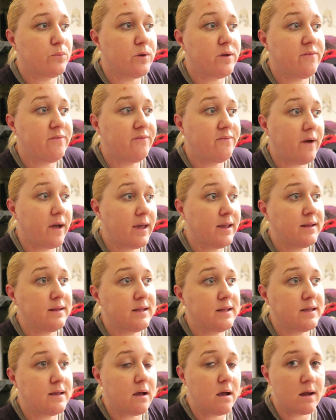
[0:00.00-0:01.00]
we
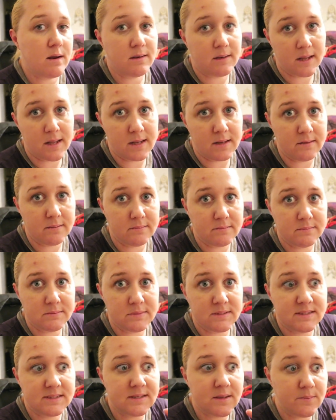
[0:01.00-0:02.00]
finally got like
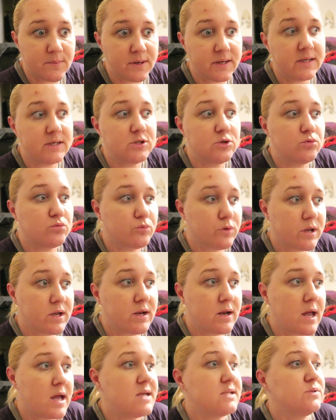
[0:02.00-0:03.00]
somebody to
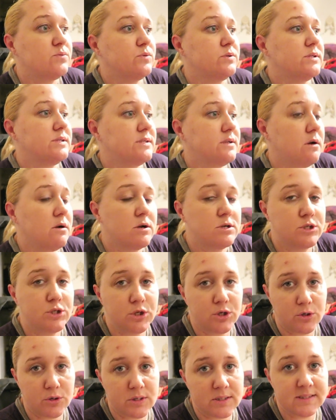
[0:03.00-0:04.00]
realize when Sarah
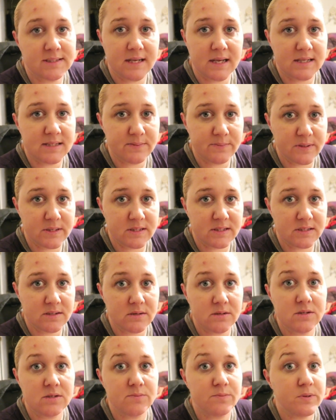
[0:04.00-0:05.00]
took her
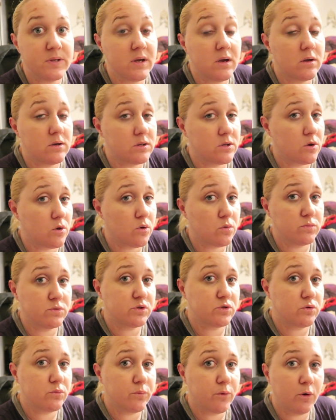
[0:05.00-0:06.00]
assessments to be on the
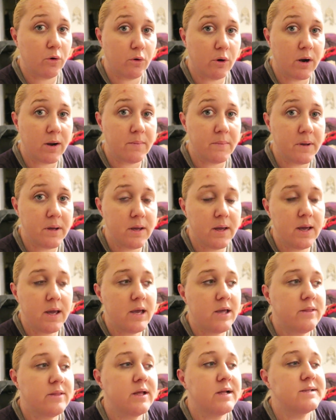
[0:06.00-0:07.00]
homeschool program
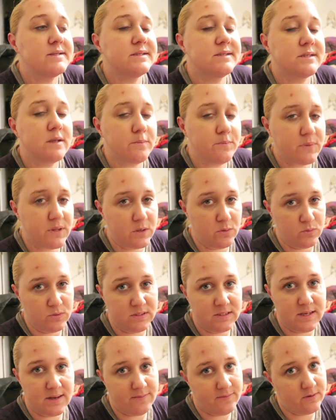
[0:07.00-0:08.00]
that something
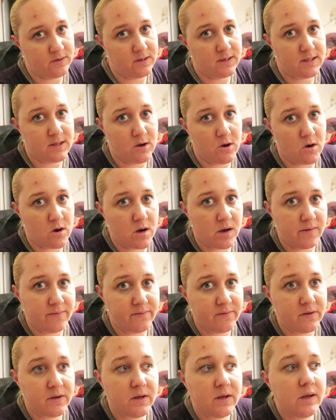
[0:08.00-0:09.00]
was definitely
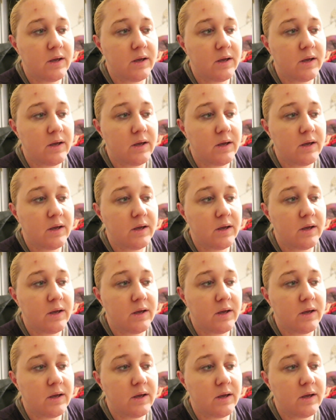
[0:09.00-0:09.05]
off.